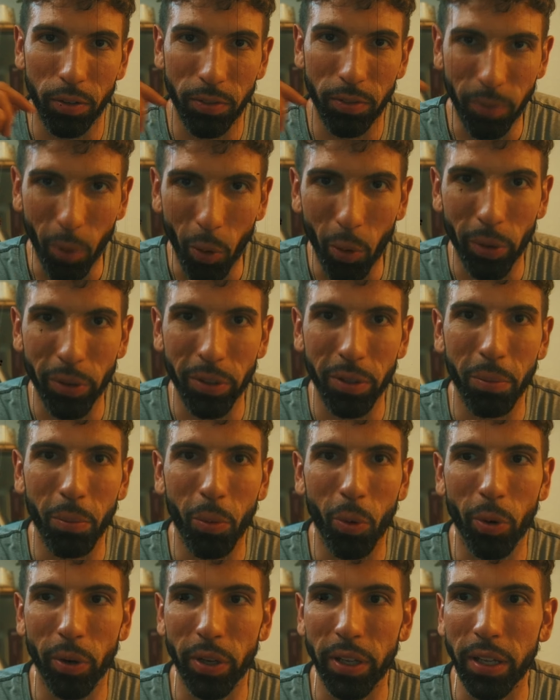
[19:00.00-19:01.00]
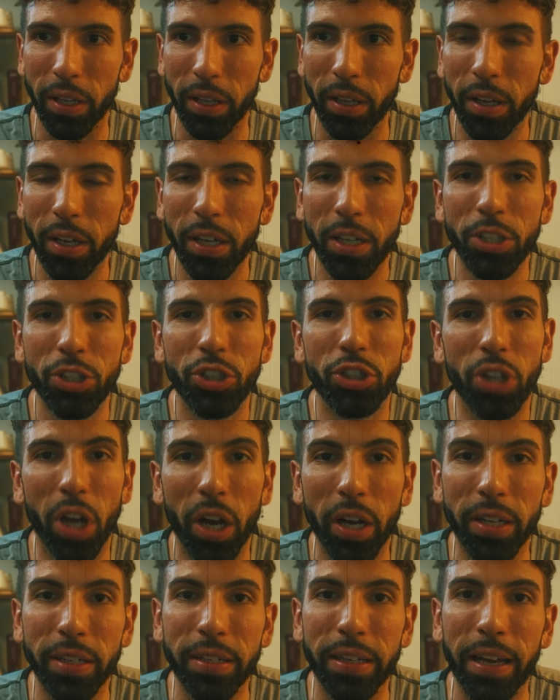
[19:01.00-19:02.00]
4 in the morning,
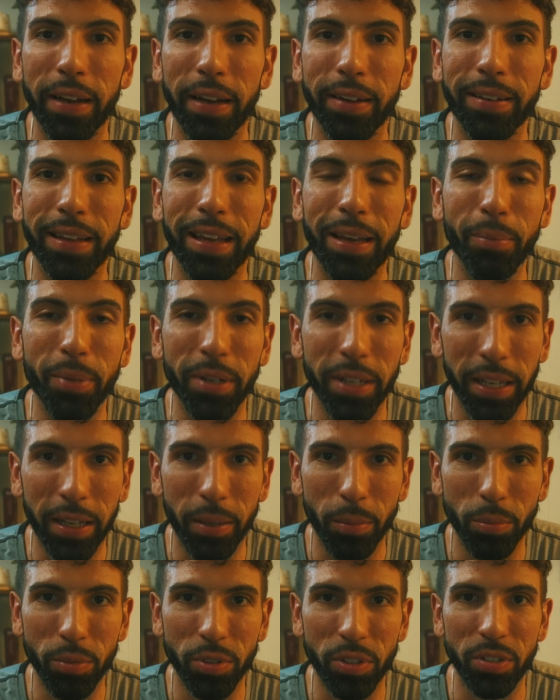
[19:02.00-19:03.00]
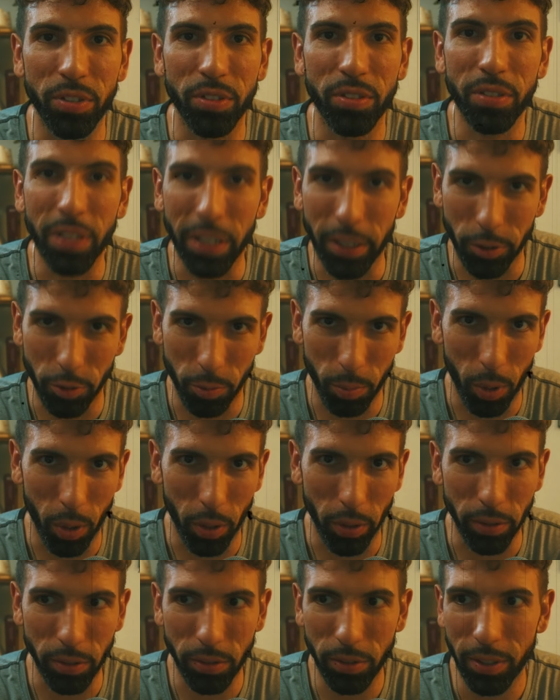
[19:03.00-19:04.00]
chugging down M&Ms and Snickers
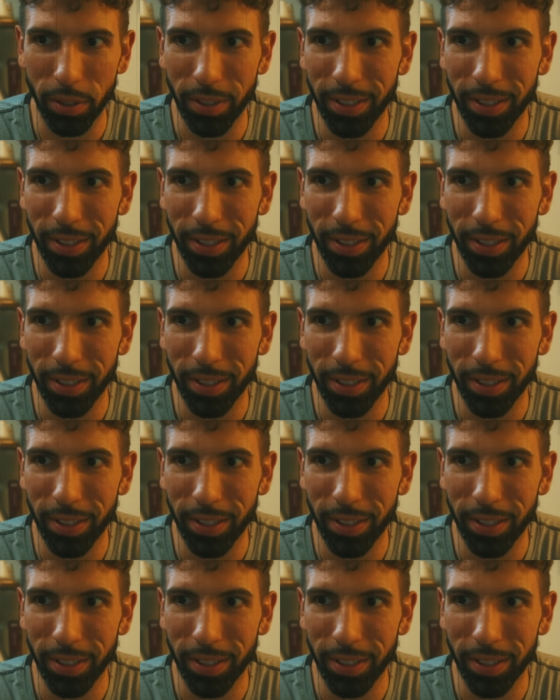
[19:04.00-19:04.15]
bars,